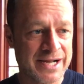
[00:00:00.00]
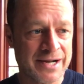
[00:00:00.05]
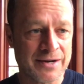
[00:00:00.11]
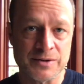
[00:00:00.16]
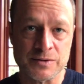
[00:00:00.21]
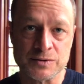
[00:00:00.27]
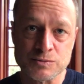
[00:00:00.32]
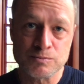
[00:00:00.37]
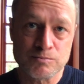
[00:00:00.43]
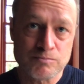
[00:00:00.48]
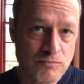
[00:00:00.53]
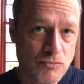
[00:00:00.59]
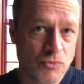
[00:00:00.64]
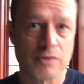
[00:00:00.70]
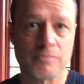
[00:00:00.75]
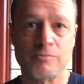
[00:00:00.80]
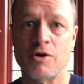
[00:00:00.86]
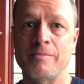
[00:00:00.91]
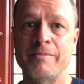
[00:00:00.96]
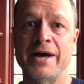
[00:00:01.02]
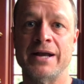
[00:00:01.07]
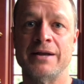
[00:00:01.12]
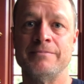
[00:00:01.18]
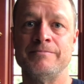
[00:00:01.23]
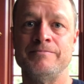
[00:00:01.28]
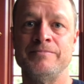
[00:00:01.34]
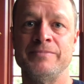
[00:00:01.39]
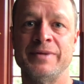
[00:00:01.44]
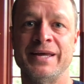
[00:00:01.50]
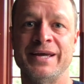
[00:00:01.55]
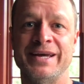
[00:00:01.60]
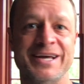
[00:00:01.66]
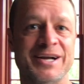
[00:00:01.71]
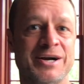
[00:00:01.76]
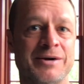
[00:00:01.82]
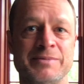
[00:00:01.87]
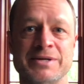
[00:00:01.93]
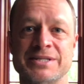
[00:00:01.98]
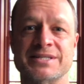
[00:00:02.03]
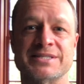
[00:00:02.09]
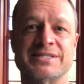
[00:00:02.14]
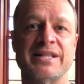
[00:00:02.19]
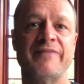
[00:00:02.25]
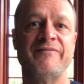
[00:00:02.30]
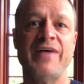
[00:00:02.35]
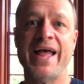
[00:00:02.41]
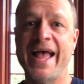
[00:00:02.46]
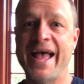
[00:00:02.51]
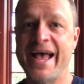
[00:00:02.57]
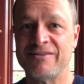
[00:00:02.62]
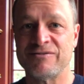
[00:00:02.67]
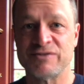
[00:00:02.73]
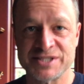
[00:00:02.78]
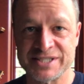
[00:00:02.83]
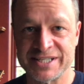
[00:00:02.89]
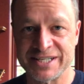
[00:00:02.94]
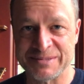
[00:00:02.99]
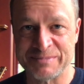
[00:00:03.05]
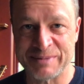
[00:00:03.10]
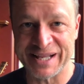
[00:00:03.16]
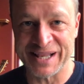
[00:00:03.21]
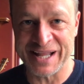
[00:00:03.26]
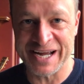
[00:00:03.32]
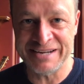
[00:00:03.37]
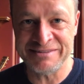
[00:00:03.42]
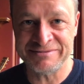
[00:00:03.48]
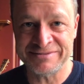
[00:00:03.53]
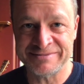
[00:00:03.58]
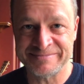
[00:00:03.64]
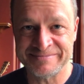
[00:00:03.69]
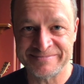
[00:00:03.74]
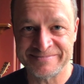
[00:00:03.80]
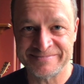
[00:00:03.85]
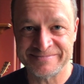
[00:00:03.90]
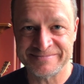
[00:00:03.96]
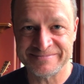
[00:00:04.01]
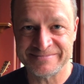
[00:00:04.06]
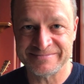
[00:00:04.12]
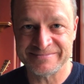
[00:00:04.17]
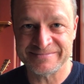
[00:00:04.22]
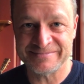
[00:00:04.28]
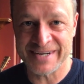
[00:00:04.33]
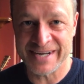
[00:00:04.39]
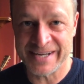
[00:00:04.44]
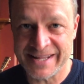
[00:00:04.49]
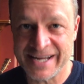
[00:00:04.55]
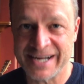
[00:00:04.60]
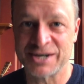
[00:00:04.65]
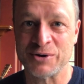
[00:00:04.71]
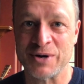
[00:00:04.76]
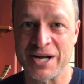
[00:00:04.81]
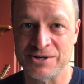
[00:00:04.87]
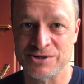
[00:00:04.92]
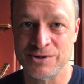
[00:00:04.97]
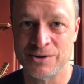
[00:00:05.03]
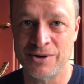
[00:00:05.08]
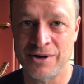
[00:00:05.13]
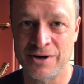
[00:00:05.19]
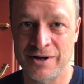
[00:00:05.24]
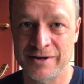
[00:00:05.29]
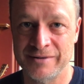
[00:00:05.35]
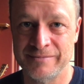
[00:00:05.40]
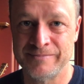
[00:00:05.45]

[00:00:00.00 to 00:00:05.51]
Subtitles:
There was more momentum in our business than I've ever seen in my life, and that ground to a halt.